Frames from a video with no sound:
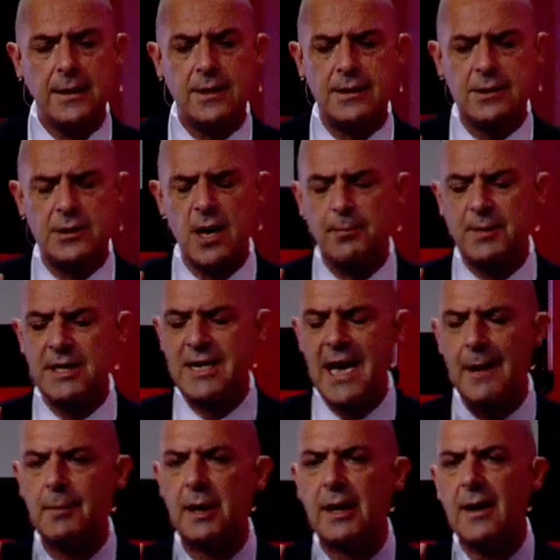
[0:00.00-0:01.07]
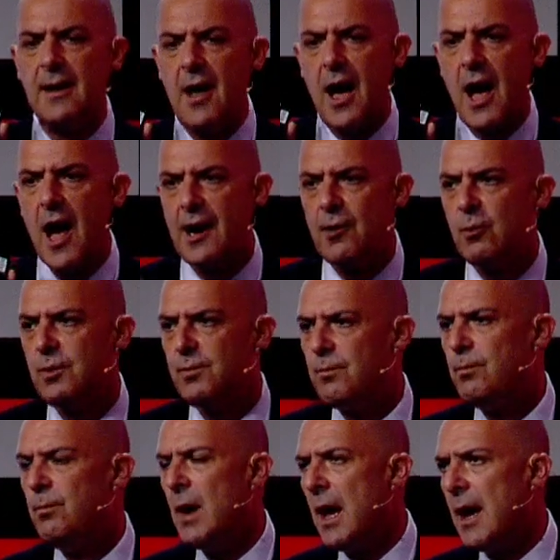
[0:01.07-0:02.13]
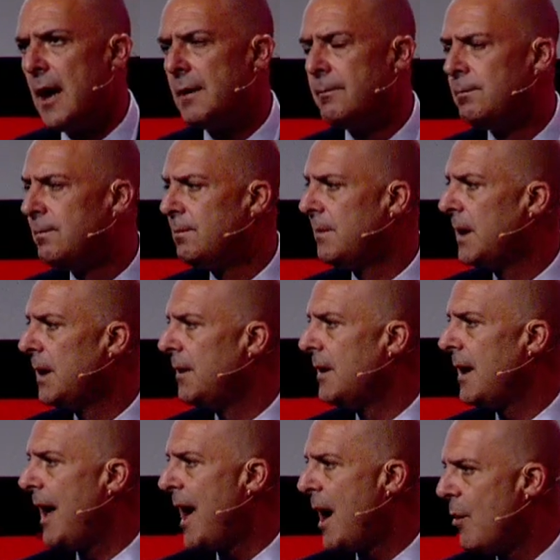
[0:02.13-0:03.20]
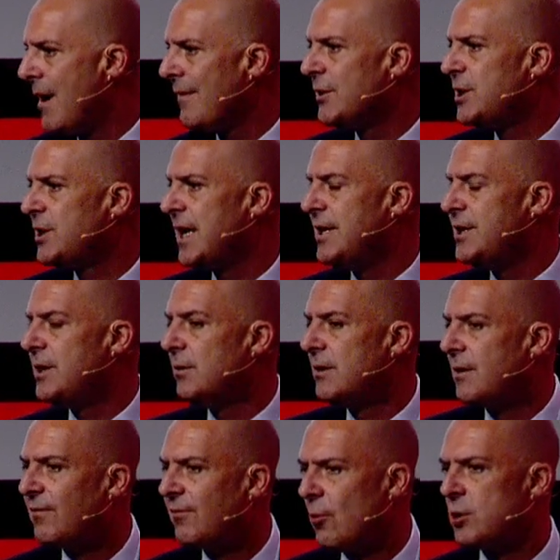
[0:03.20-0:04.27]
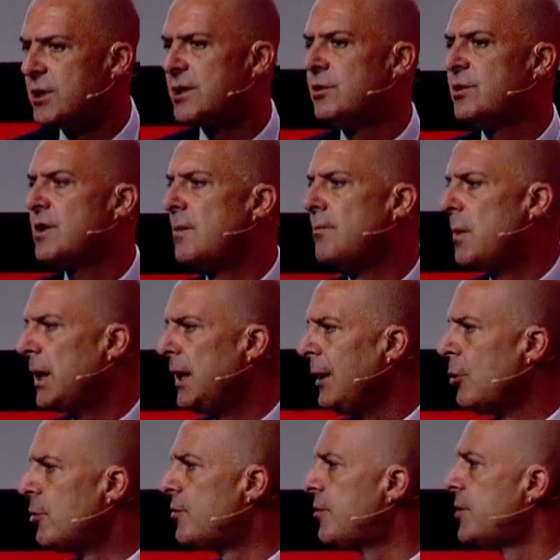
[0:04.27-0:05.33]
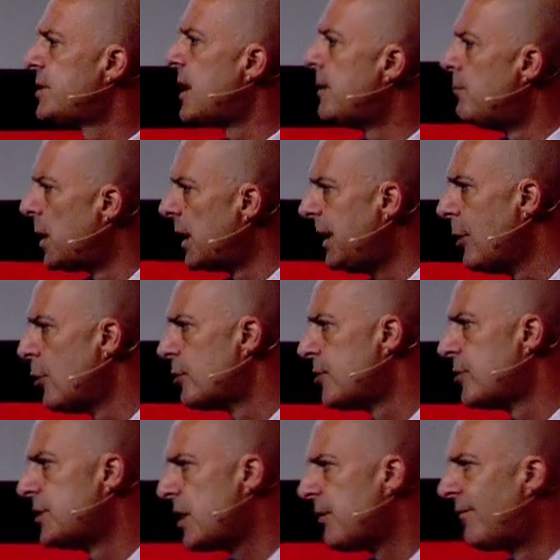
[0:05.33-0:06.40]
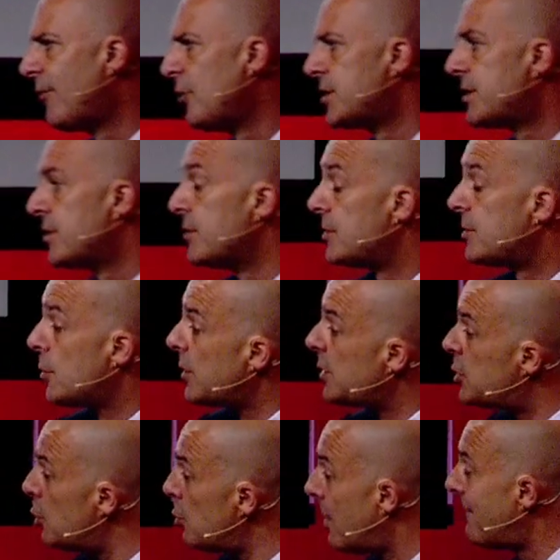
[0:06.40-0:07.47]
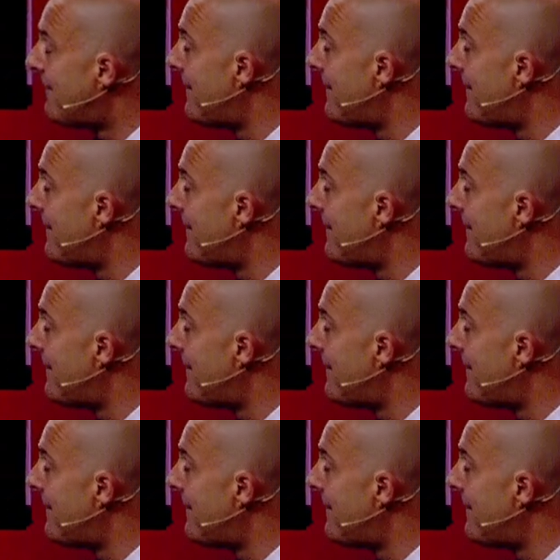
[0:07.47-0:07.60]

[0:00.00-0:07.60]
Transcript: stop this happening. I would um, however, say to you that fraudsters are money launderers and money launderers are fraudsters. So the two are